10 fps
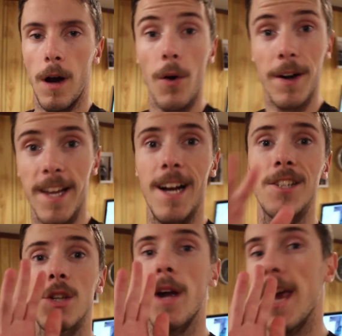Alrighty
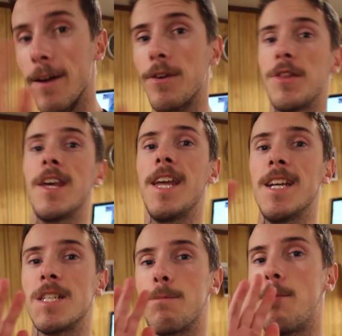guys, so everything
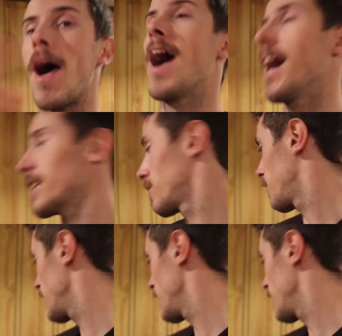is packed for